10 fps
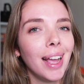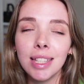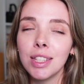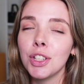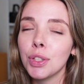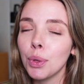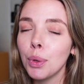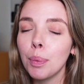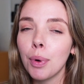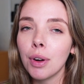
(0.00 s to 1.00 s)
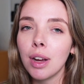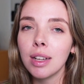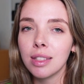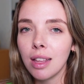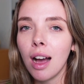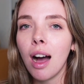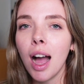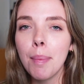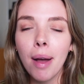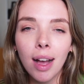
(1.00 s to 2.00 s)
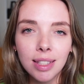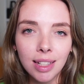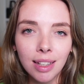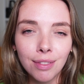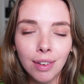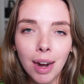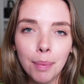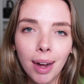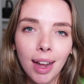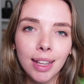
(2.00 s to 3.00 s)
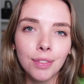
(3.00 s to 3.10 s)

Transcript: These are just all products that I personally regret buying.